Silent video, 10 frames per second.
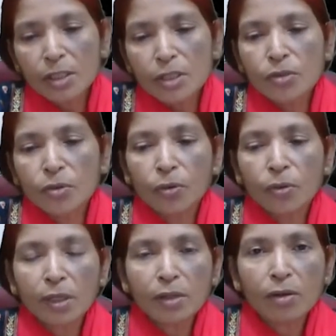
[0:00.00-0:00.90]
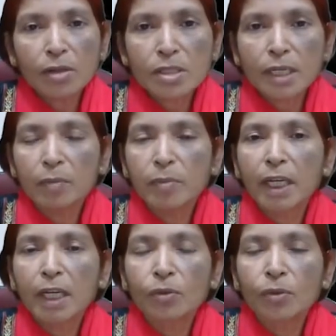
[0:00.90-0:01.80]
So total cost can be
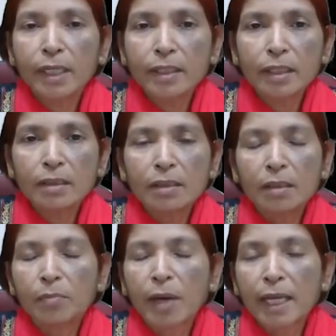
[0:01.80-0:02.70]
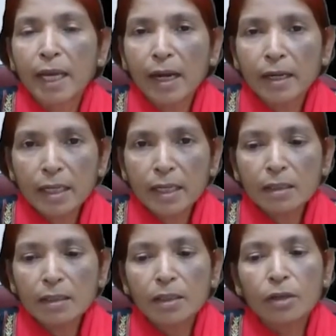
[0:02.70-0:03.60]
calculated by adding
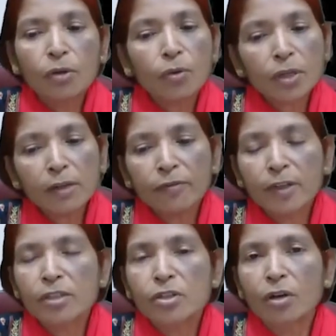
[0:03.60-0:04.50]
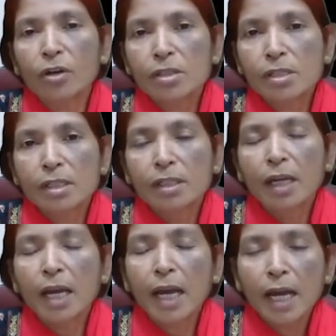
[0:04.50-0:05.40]
total fixed cost
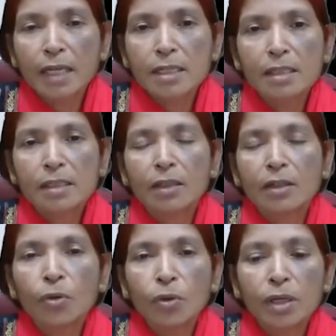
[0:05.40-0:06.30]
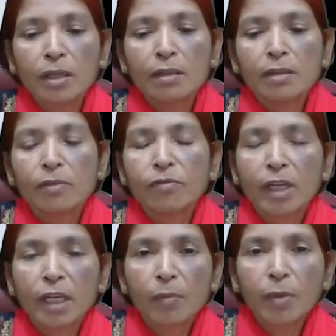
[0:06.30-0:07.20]
and total
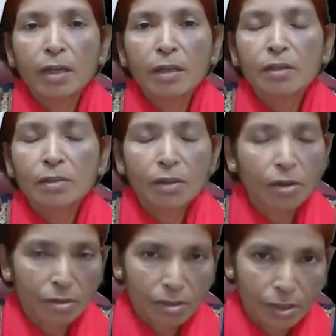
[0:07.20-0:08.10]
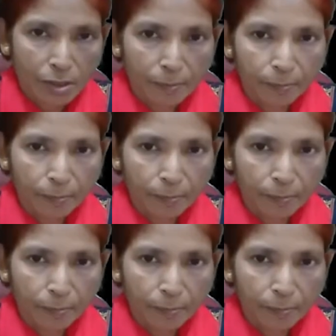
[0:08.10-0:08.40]
variable cost.